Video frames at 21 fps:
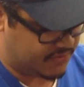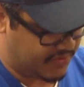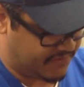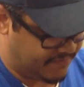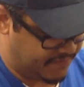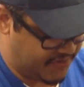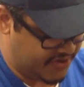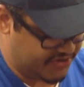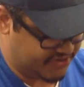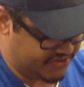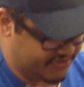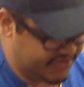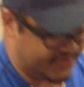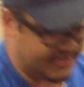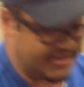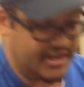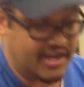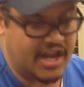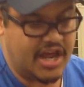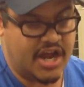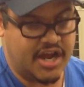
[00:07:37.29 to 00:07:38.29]
refrigerant in
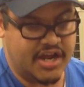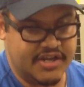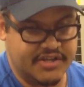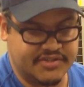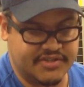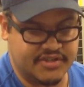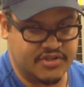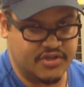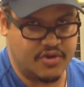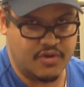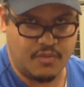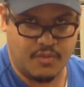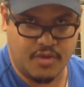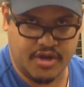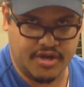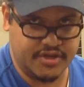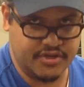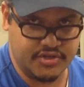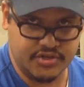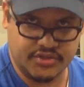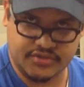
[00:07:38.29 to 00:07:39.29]
the lines and you don't
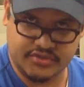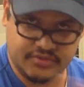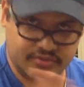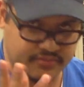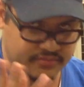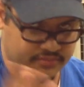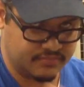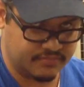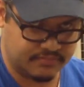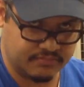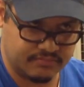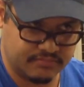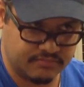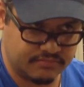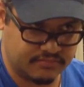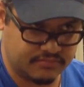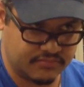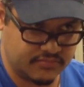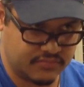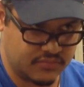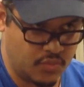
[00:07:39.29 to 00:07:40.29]
want to just
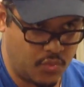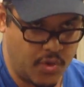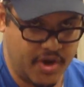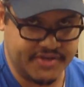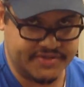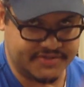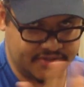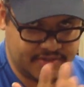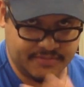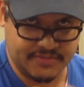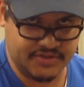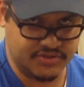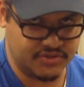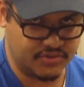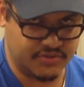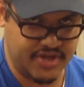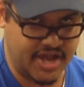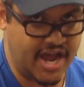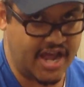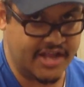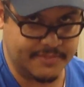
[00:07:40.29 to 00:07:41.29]
waste them into
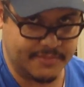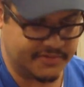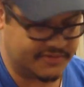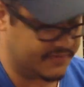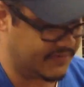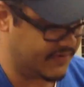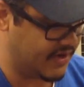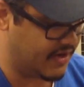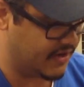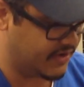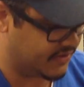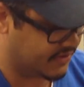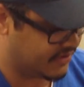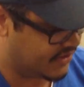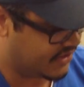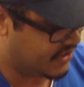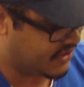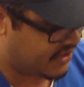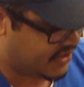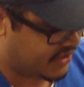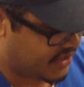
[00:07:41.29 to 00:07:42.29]
the atmosphere.
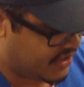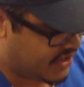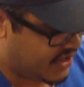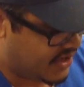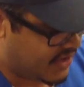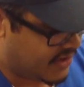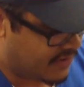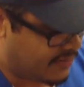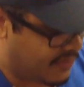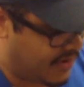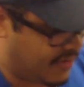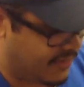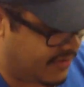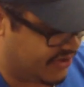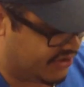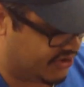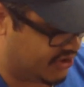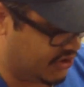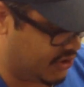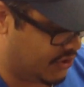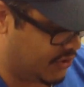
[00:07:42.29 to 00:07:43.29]
What we
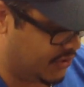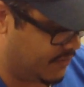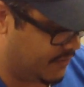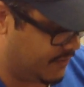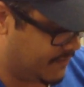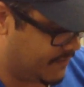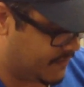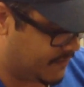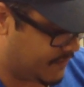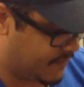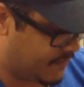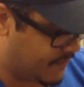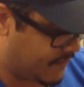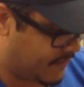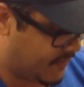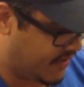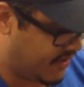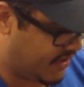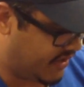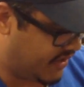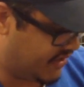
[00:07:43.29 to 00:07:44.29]
do
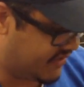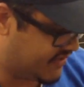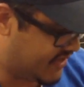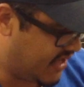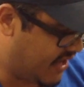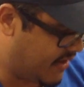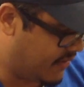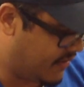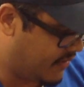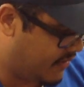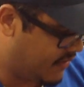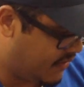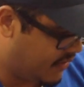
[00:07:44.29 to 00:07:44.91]
is that